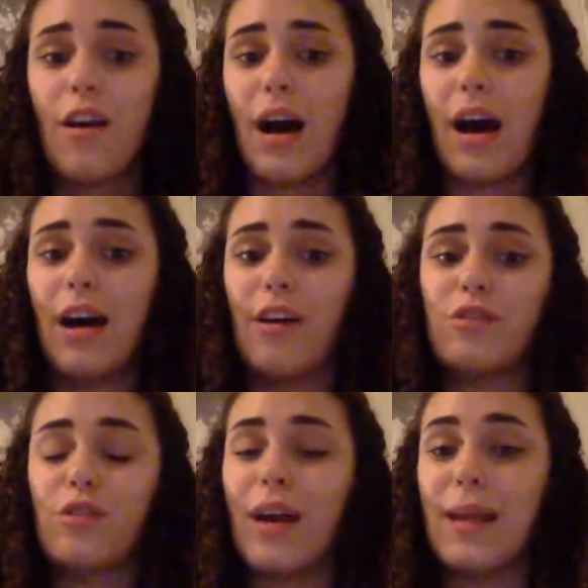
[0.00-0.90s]

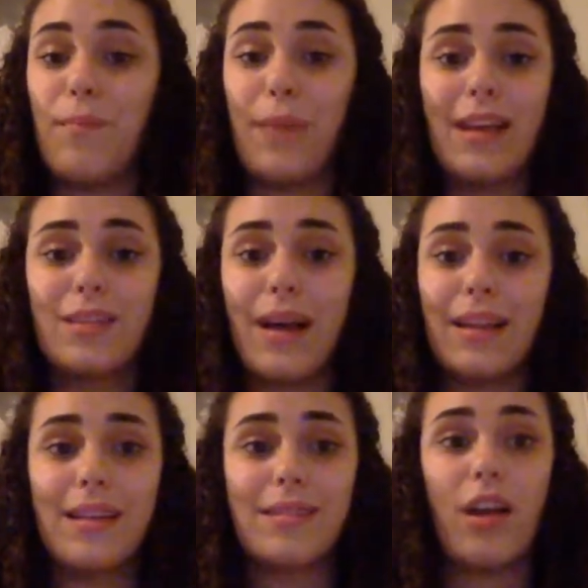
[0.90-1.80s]
so I can base my
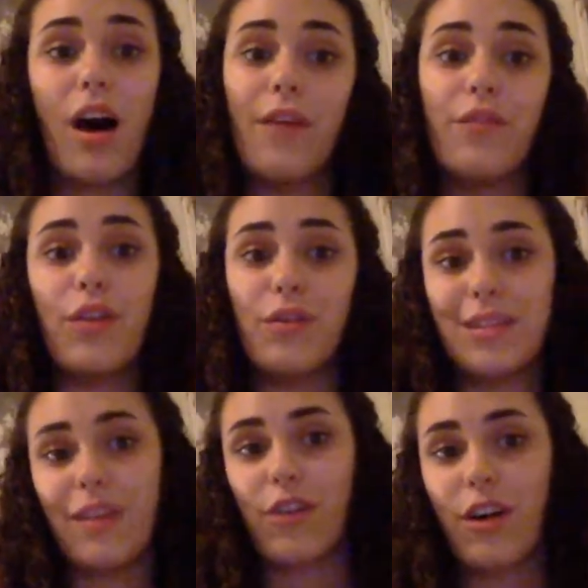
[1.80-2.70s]
lesson off of those
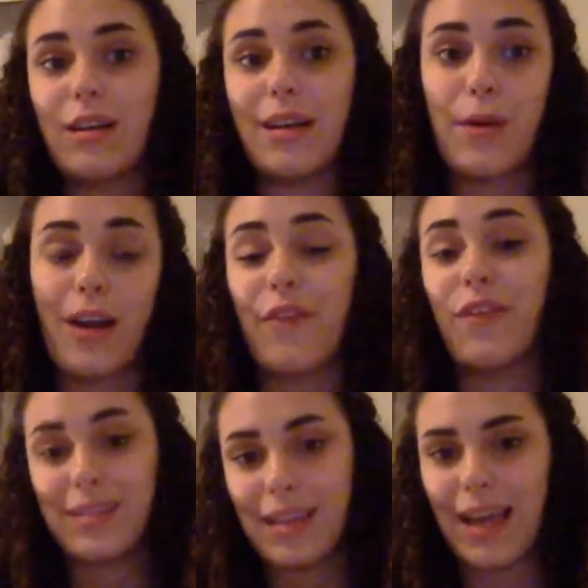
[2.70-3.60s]

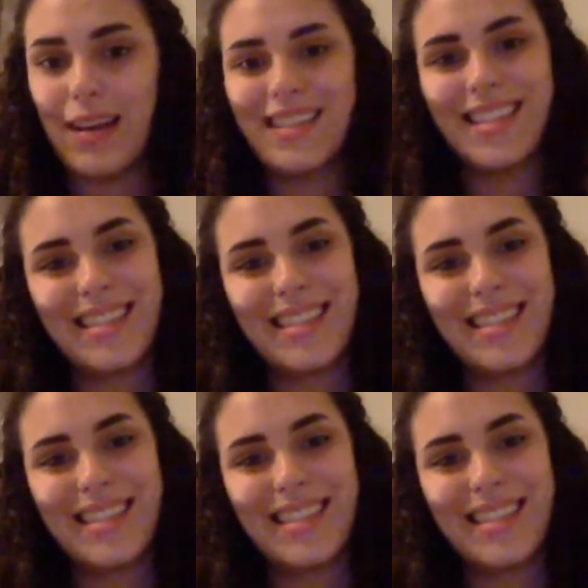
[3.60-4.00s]
demographics again.